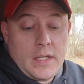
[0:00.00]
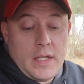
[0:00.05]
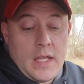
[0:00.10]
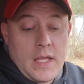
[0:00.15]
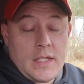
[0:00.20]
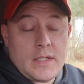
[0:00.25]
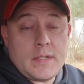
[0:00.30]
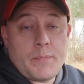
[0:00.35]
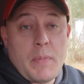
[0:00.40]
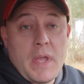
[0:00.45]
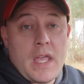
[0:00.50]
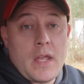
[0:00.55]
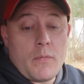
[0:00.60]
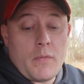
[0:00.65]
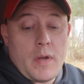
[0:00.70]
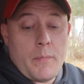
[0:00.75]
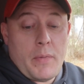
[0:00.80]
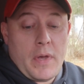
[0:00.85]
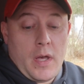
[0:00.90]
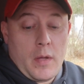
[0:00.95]
it's being
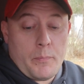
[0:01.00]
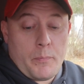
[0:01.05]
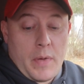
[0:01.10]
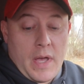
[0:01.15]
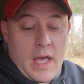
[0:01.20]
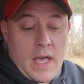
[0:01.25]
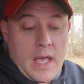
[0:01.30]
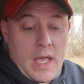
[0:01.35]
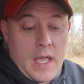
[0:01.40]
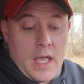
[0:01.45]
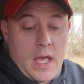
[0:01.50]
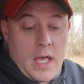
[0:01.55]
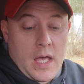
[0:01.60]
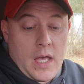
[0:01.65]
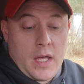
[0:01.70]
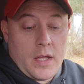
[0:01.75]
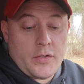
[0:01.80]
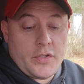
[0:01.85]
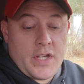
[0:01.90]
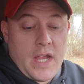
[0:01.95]
rebuilt by